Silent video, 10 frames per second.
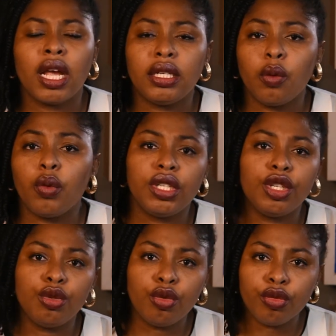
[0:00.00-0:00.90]
And then when
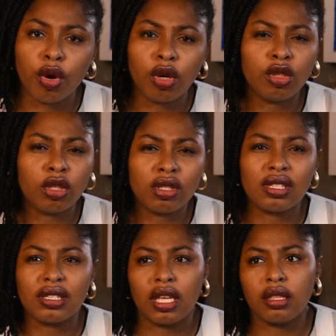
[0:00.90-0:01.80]
they do wrong, not
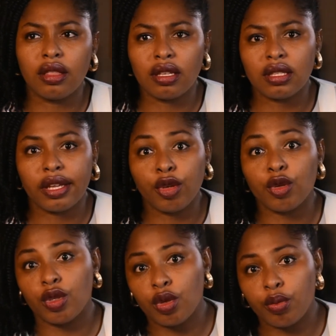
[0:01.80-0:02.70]
to say things like
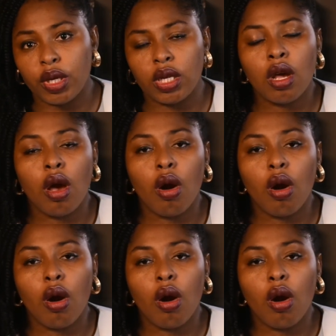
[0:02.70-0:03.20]
"you're stupid"